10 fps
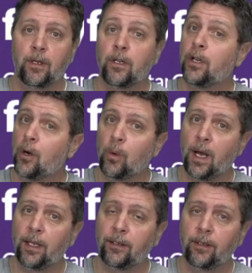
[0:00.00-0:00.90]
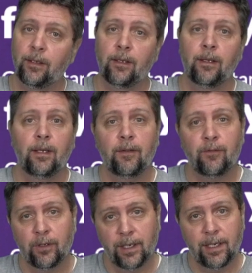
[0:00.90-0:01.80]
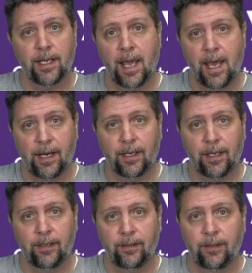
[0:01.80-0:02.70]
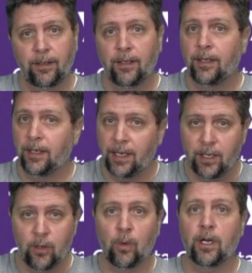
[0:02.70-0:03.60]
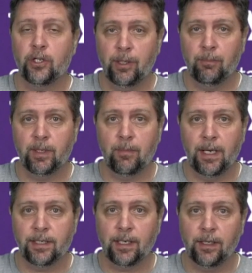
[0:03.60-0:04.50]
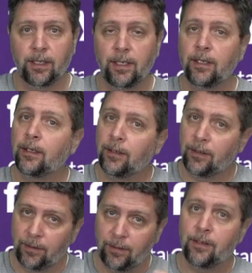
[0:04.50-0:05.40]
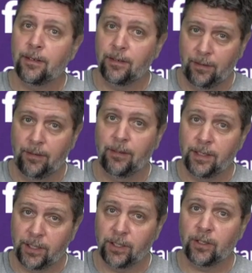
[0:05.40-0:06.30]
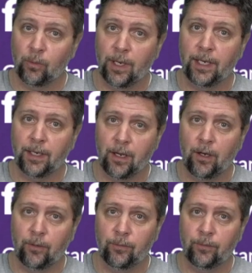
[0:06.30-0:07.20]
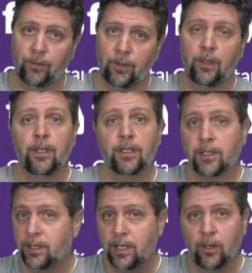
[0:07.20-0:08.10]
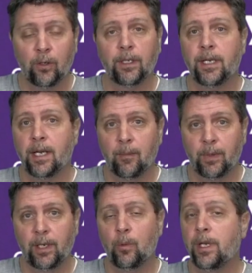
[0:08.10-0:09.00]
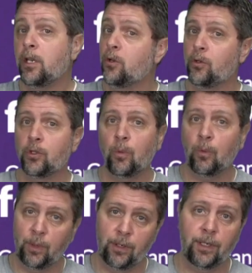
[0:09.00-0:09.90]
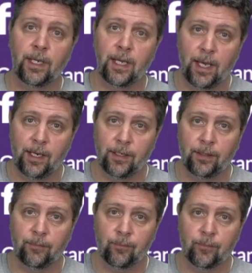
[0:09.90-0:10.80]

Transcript: You know what? If you're in Canada and you want to ship domestically, this is the way to go. This is the only company we used when we were in Canada.